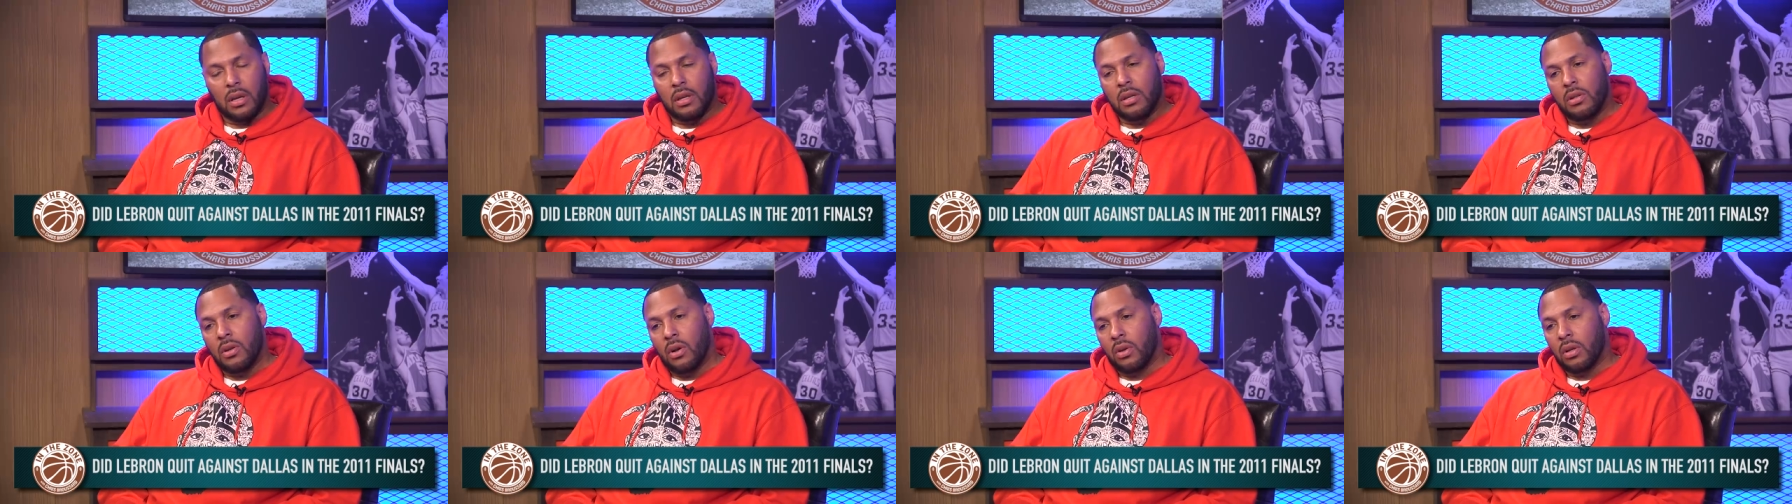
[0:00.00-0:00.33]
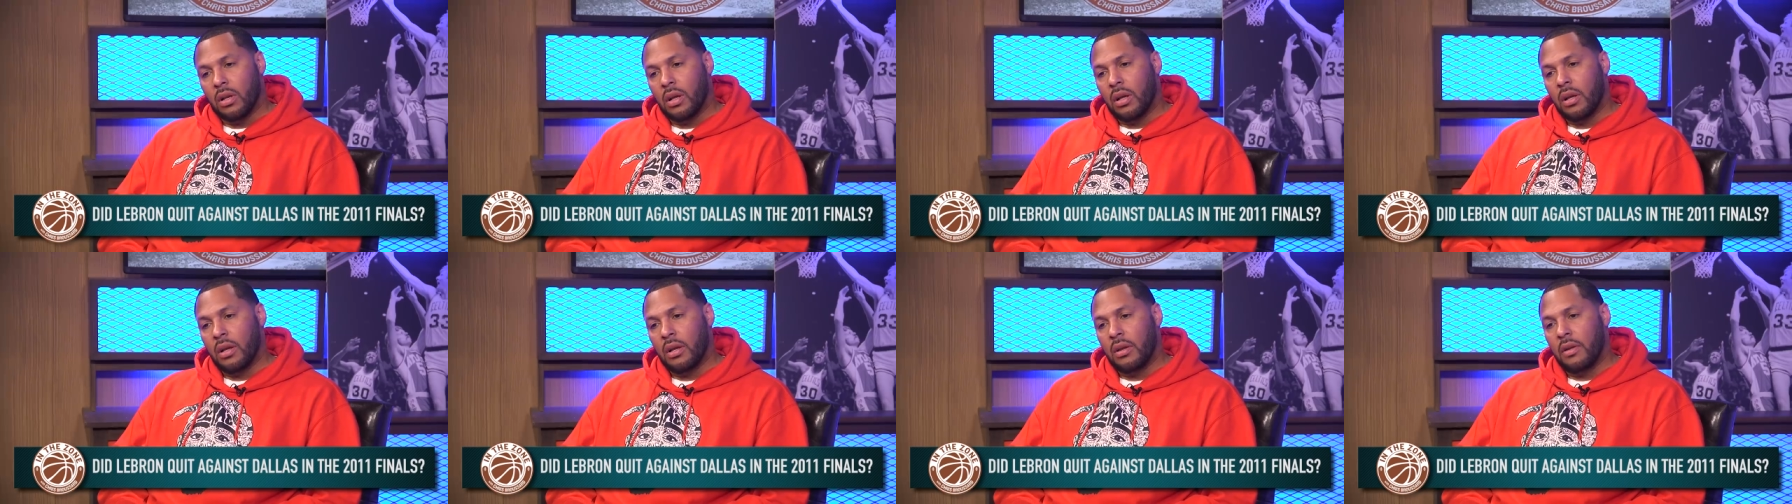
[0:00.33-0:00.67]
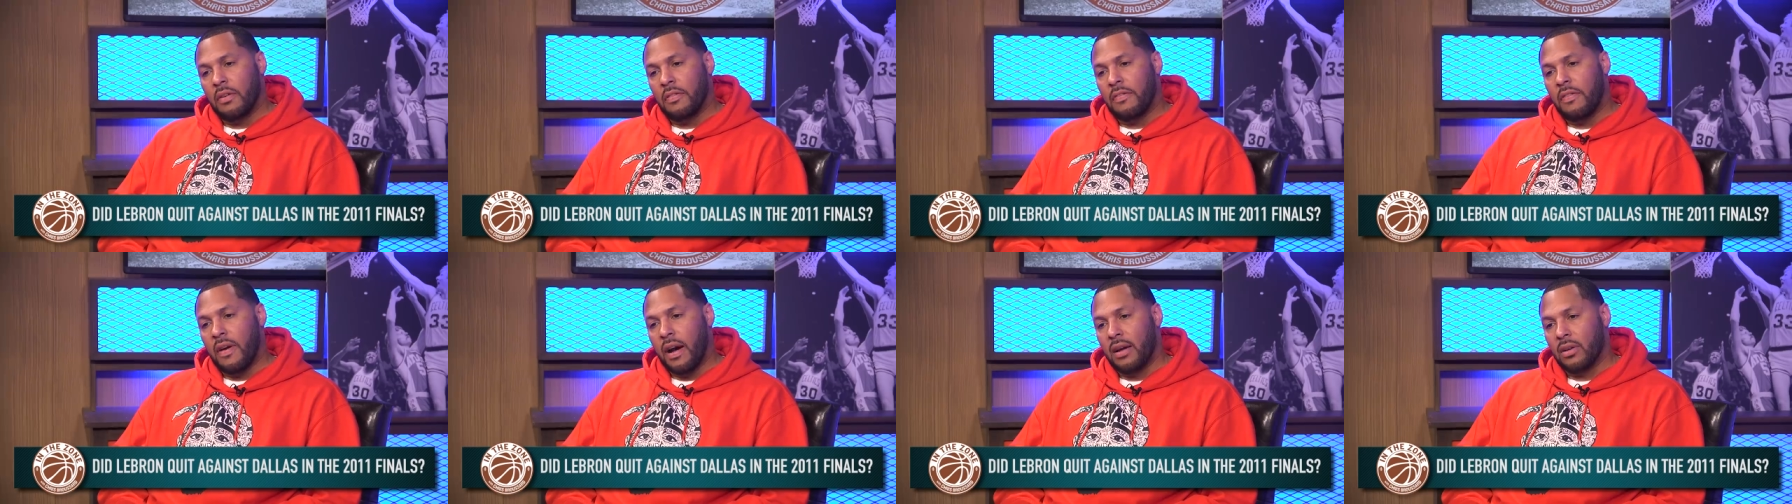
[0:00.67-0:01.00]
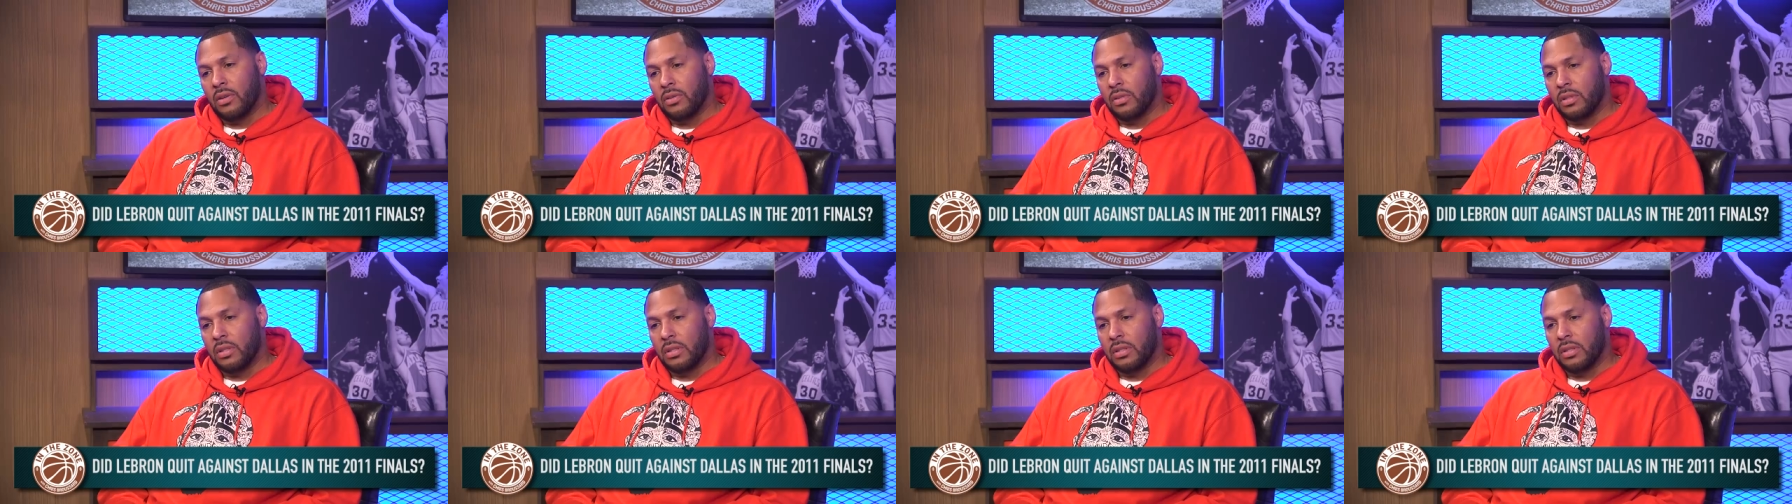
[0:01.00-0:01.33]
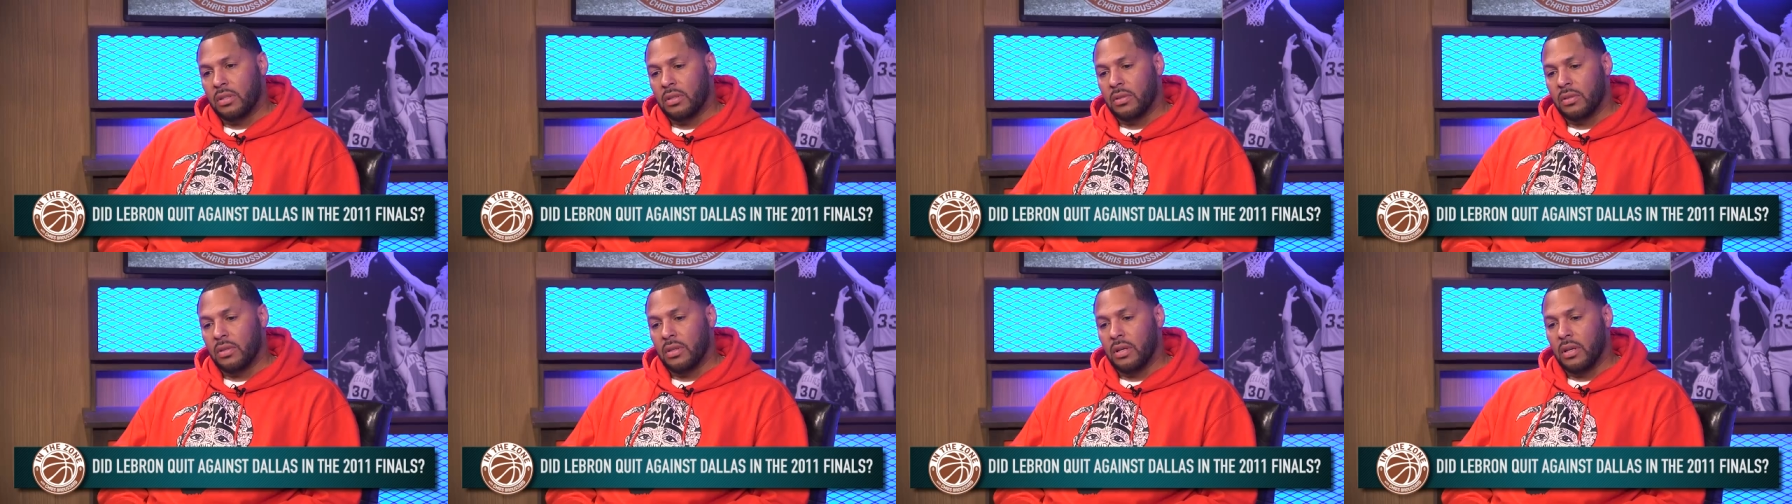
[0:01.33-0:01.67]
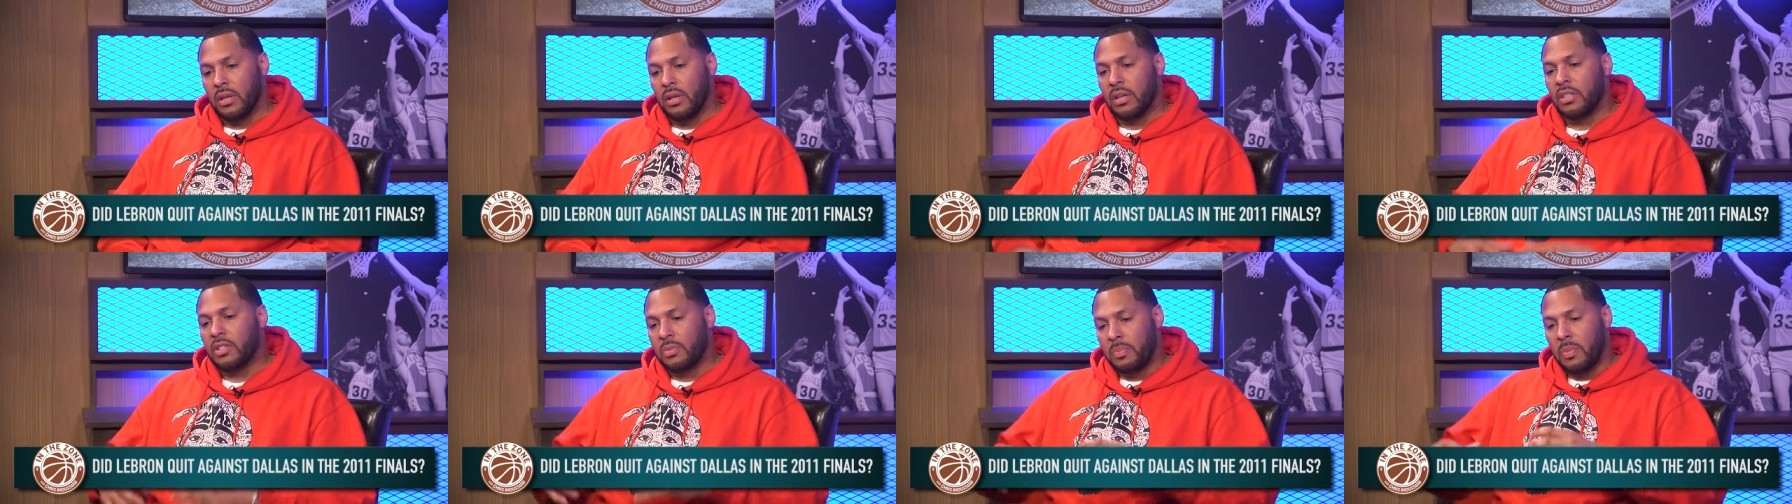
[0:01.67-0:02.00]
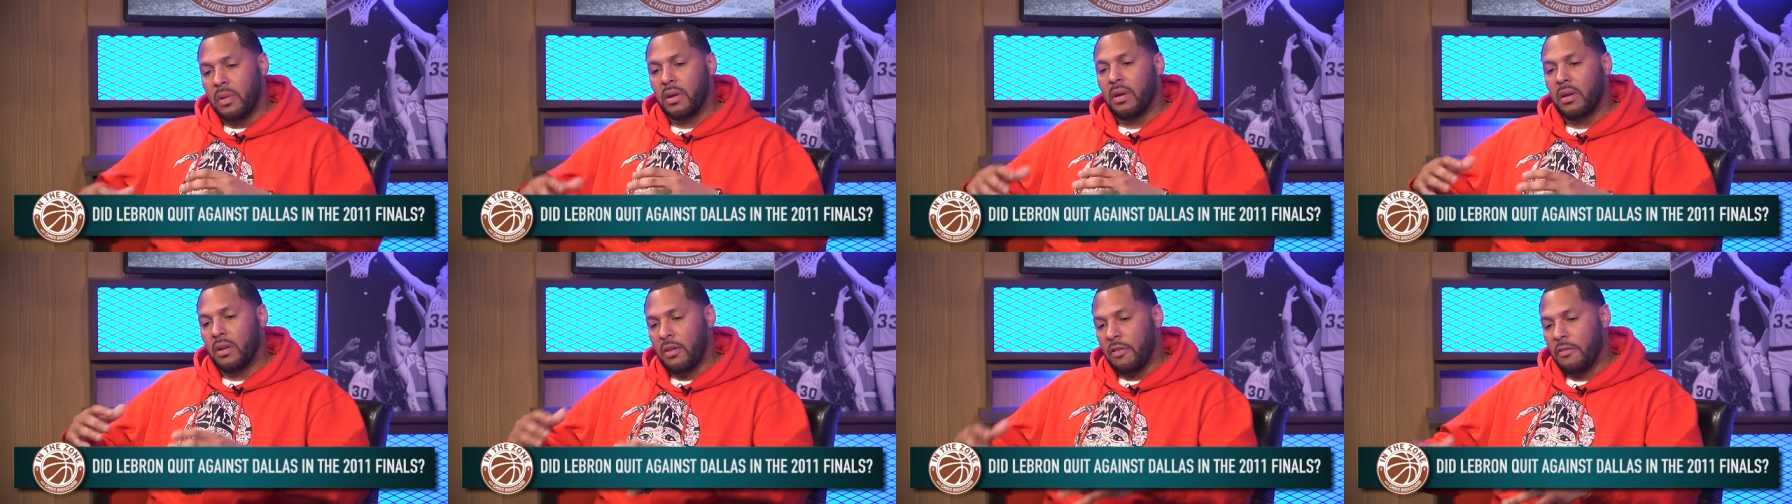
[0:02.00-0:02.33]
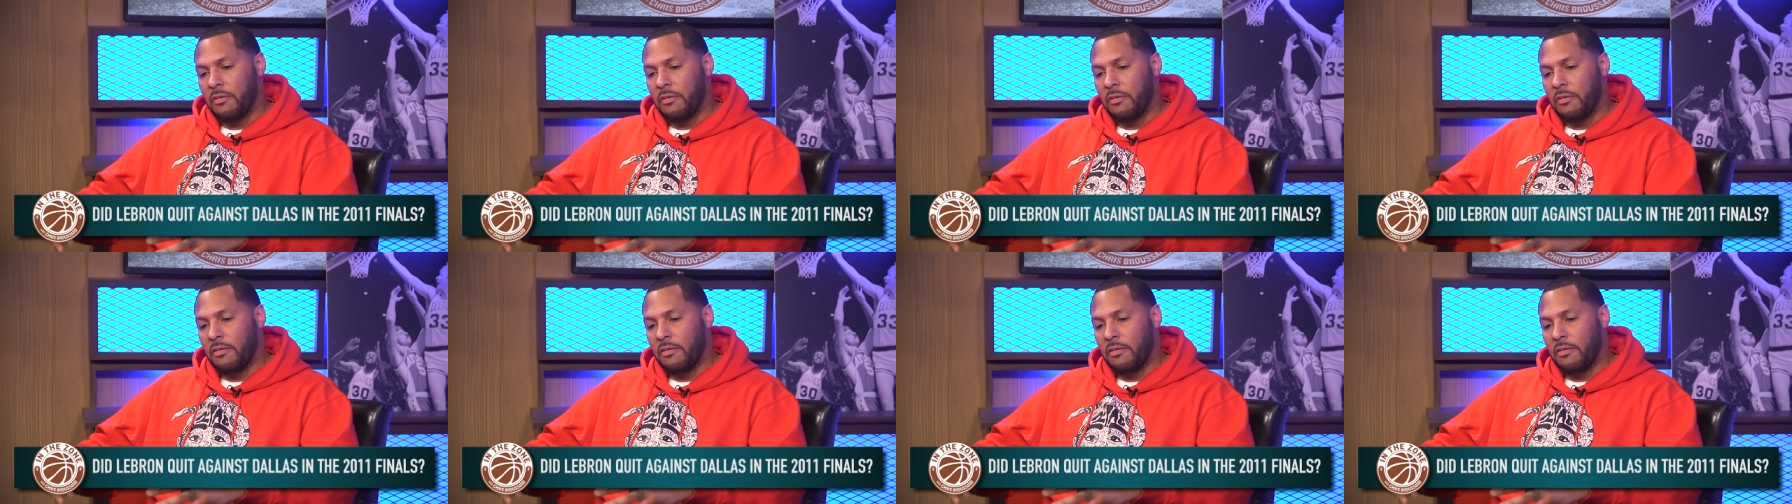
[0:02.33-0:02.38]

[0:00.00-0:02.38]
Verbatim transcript: you know, in the, in the finals is in